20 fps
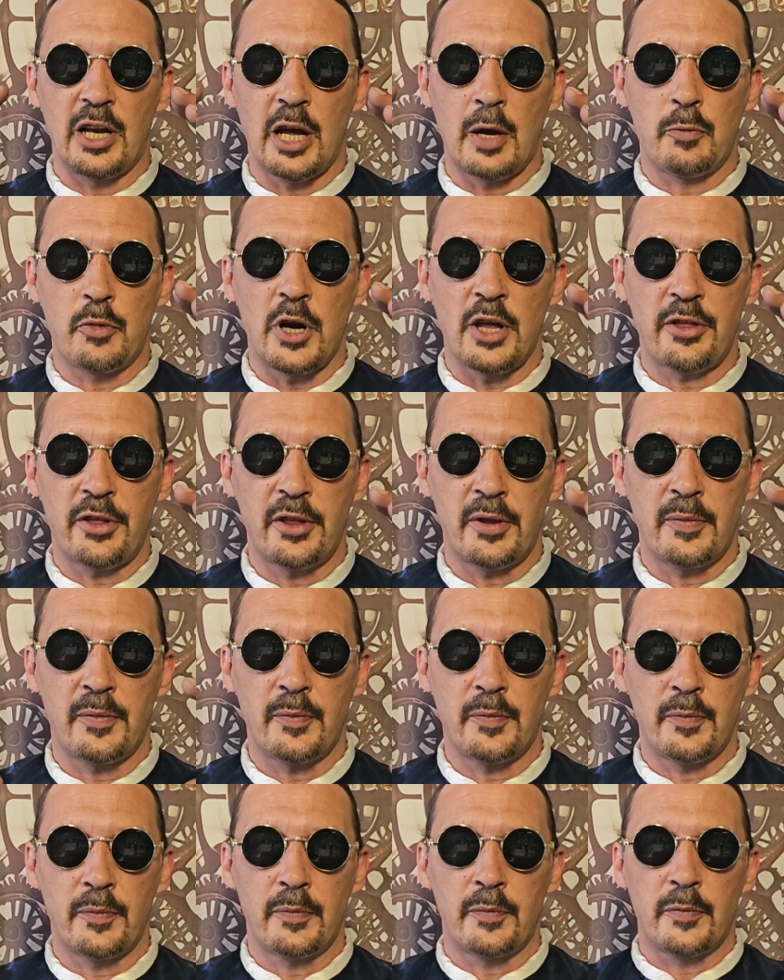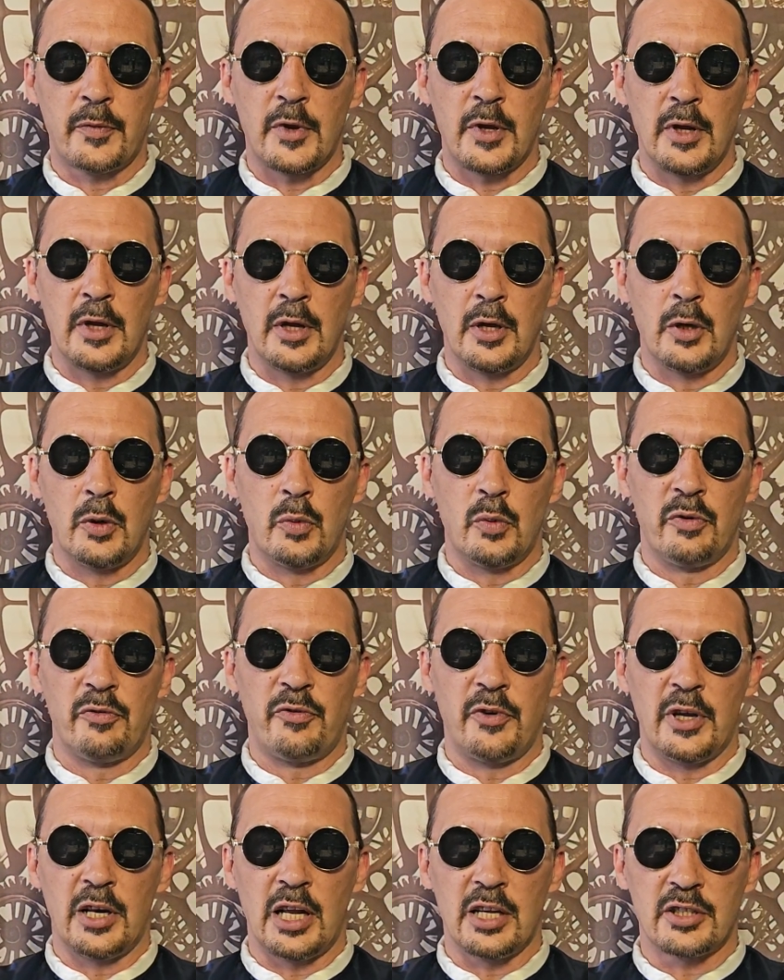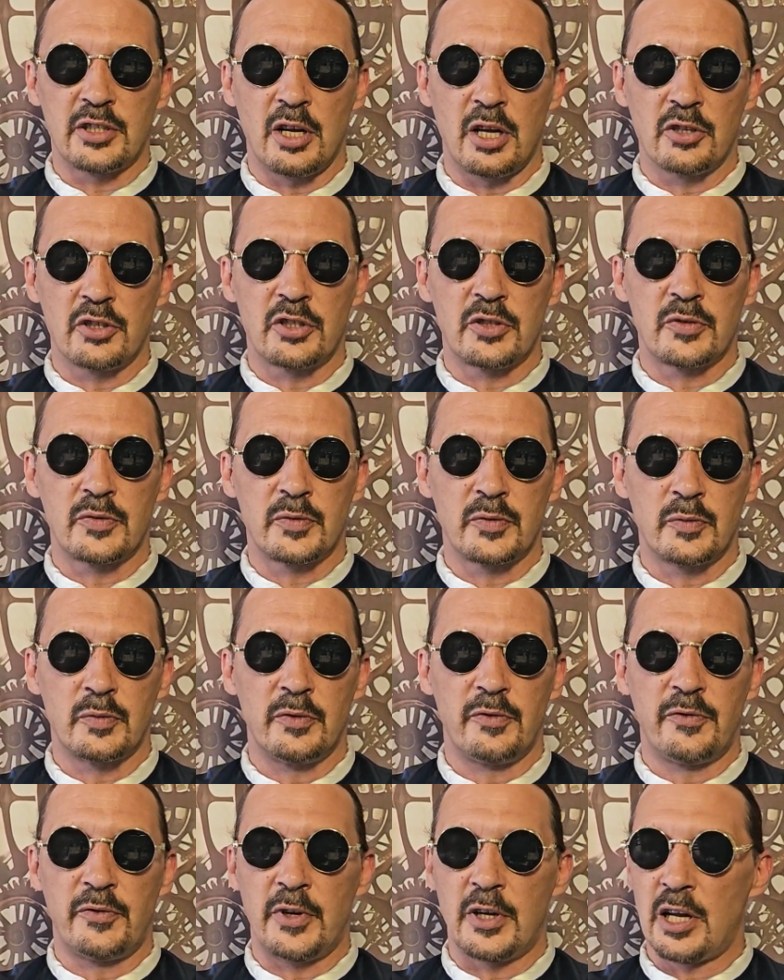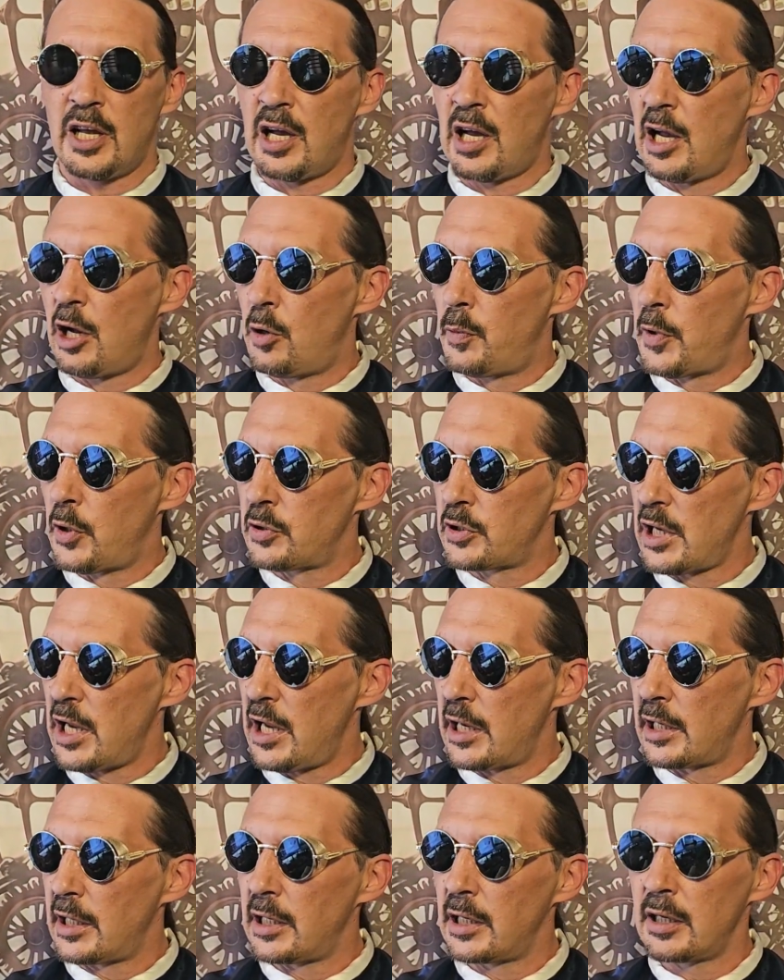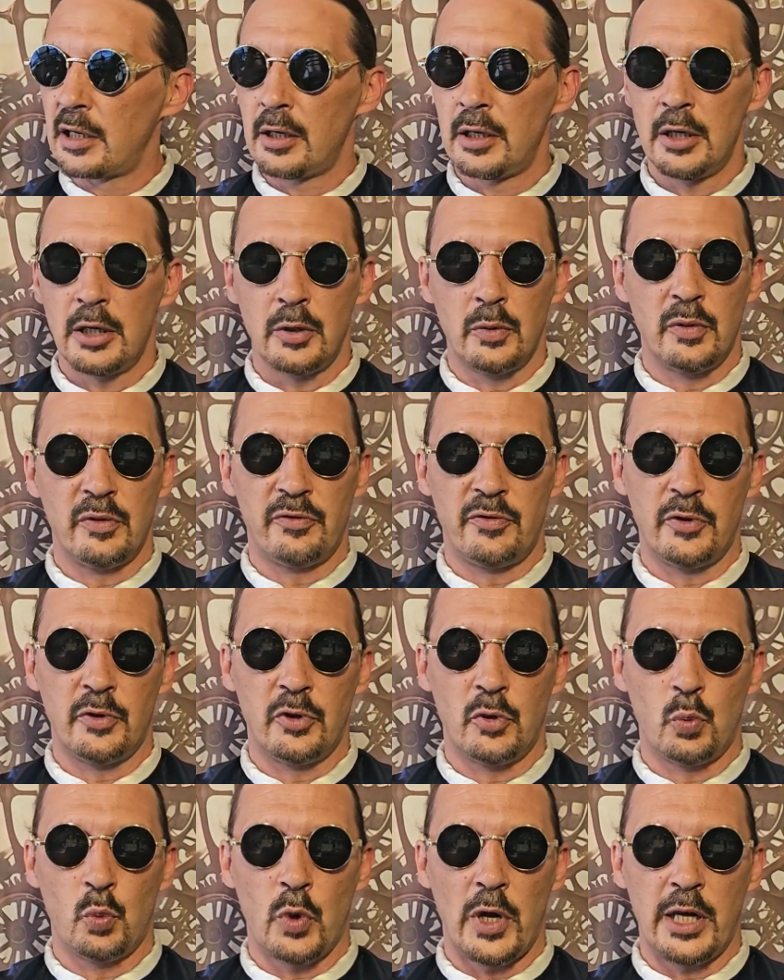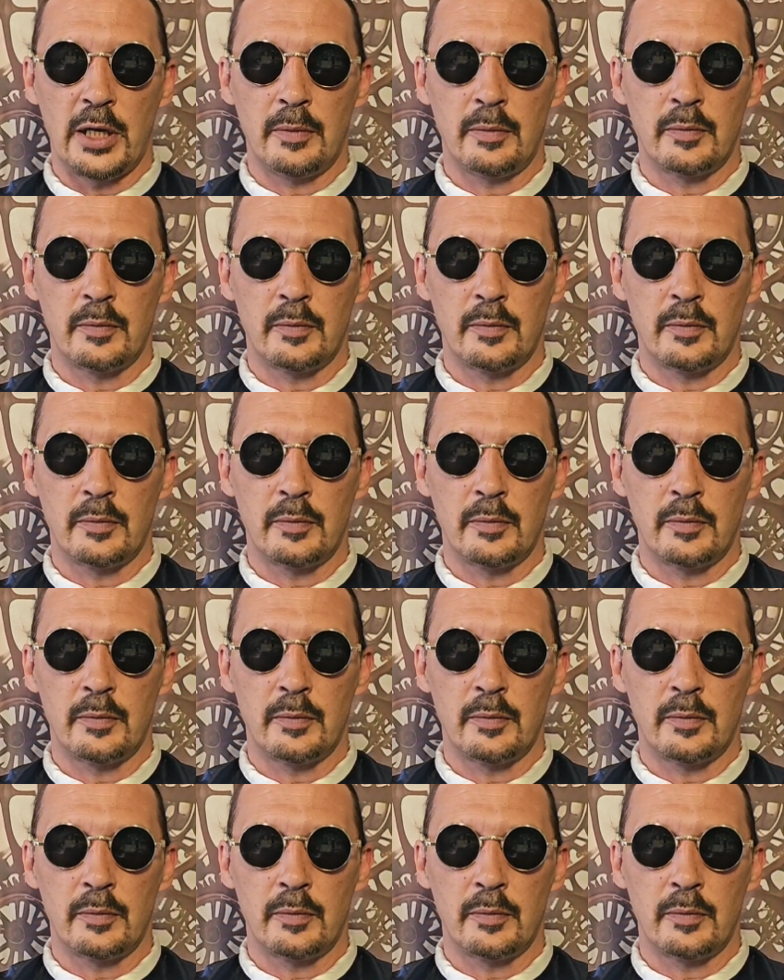our breath, we feel our stance, we feel our elbows hanging, we feel the weight.